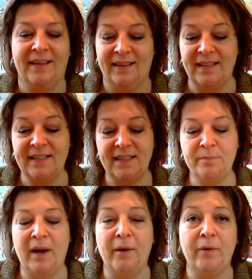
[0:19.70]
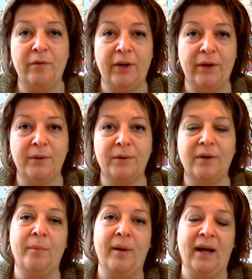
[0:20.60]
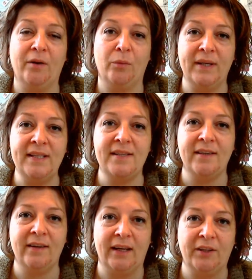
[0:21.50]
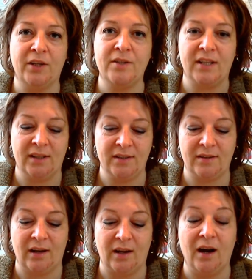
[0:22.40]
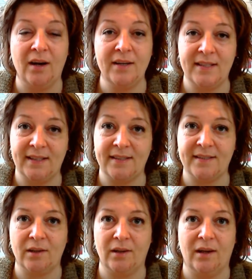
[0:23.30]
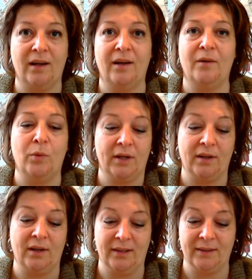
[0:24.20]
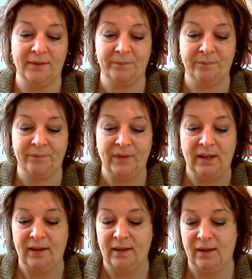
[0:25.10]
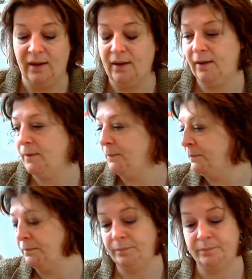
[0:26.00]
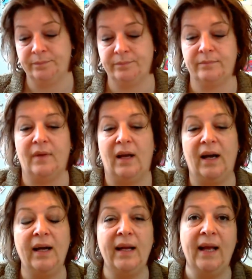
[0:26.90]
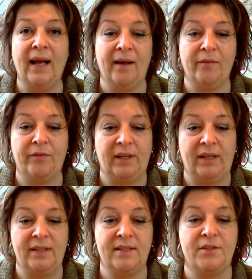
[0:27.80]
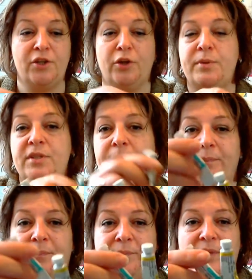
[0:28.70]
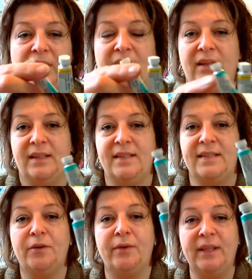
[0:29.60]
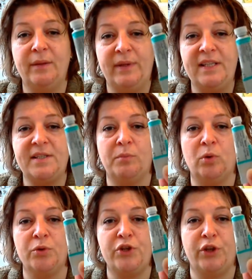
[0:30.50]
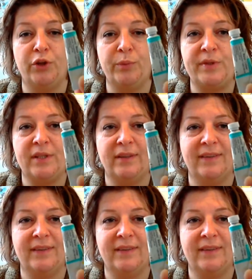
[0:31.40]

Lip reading: This is my review about Winsor & Newton Artist's watercolor. I have these tubes, these incredibly small tubes.